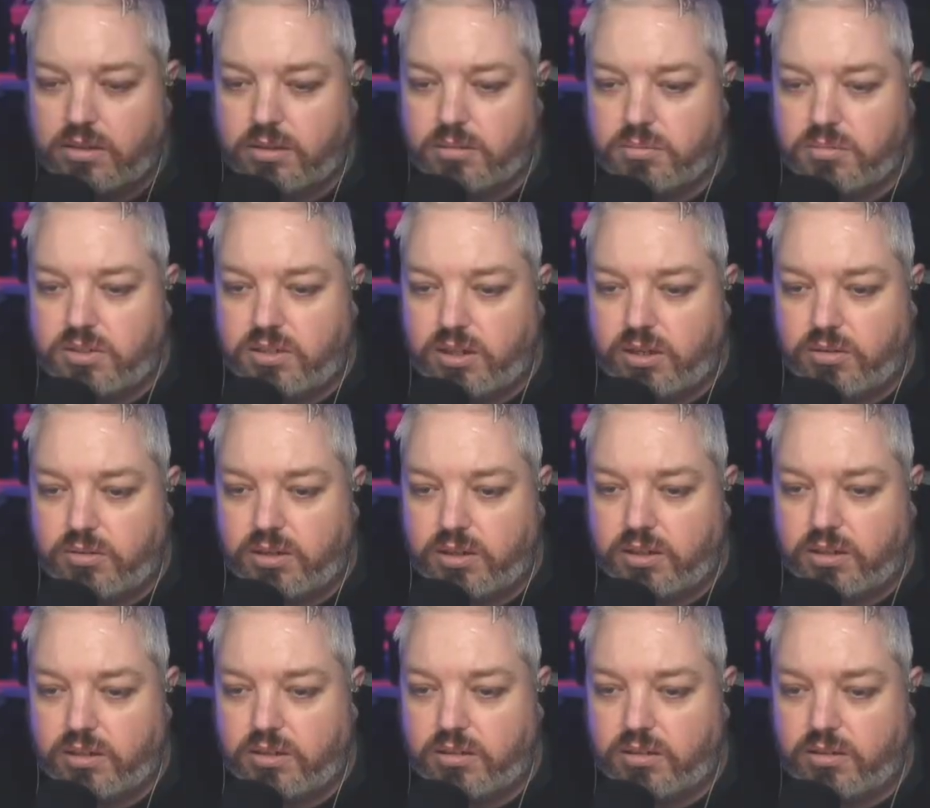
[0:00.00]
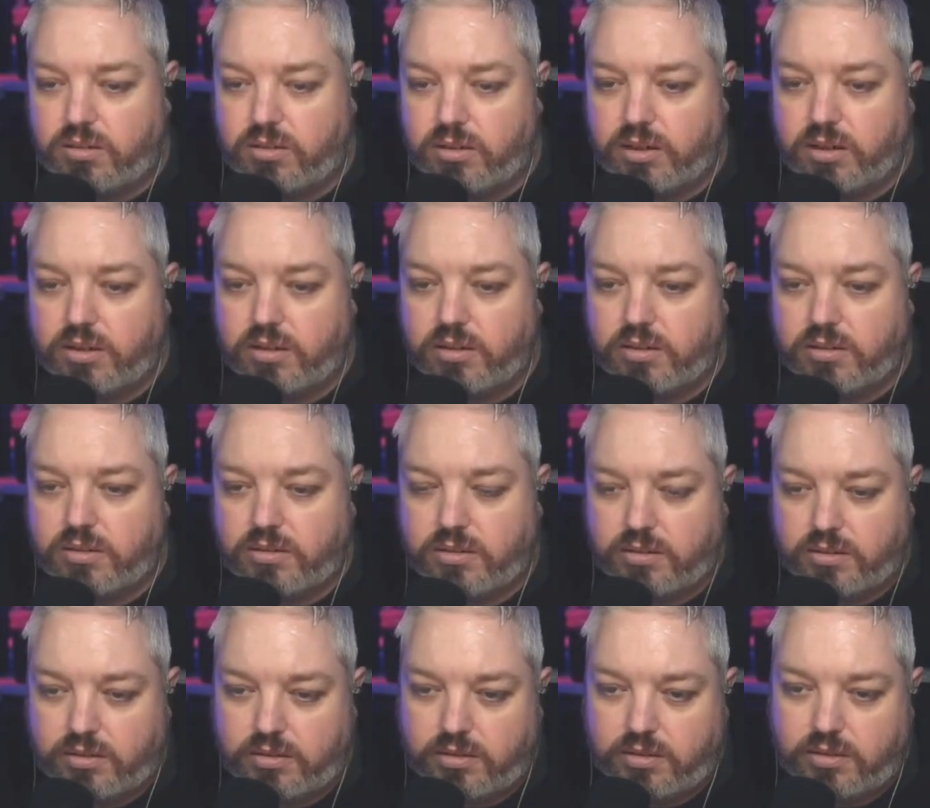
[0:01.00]
comes down here, right?
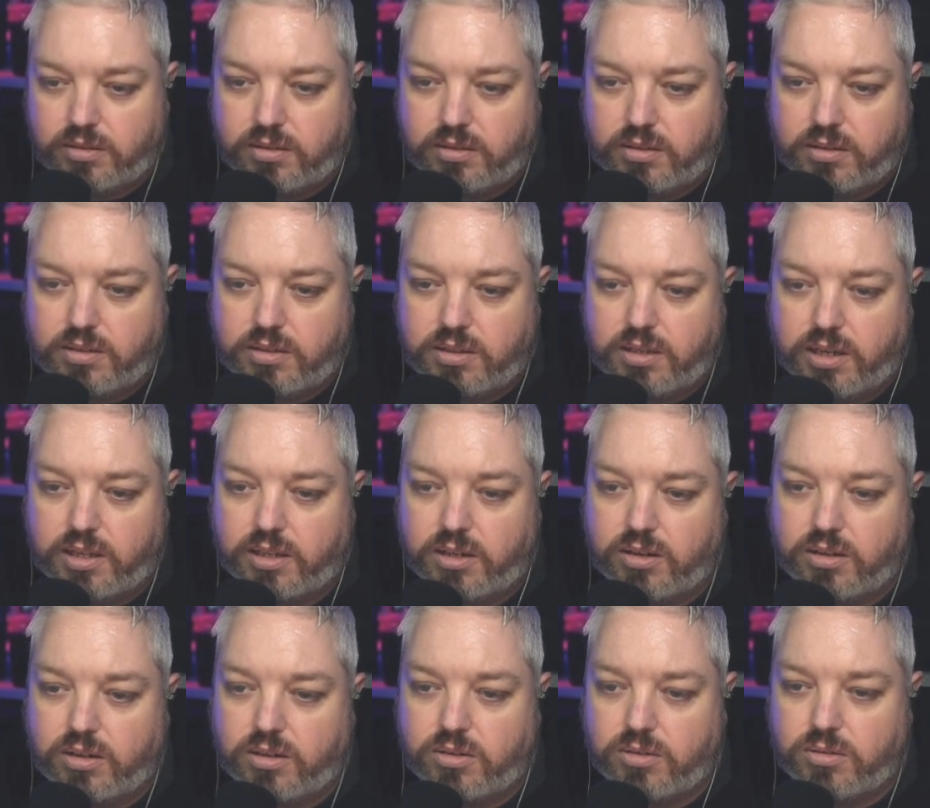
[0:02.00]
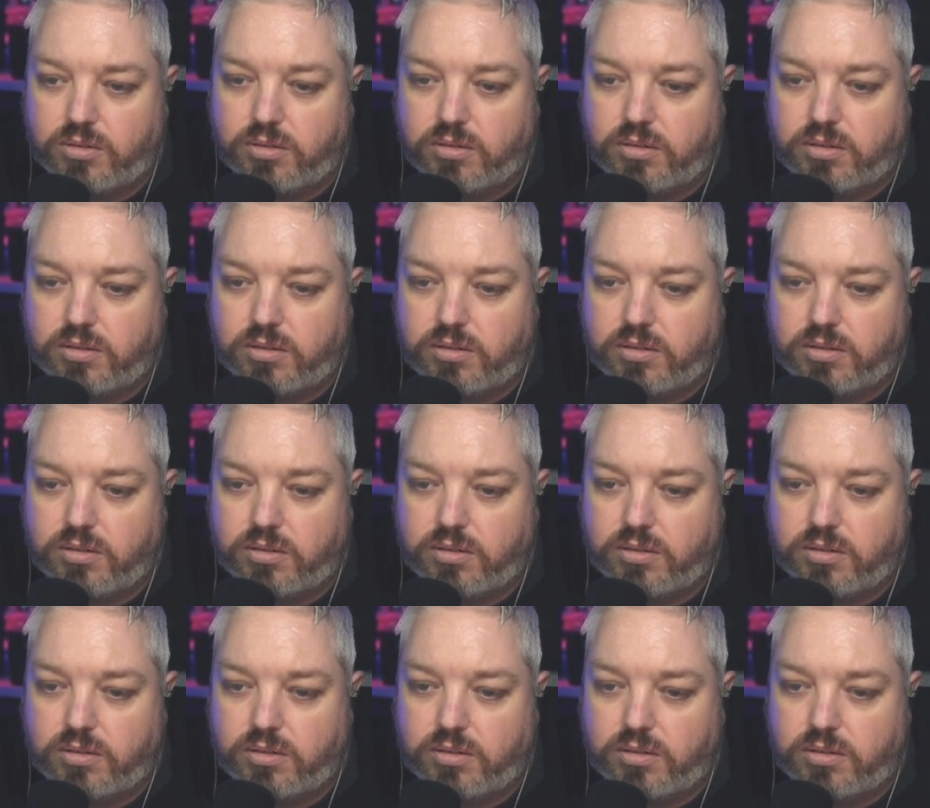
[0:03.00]
It's either going to go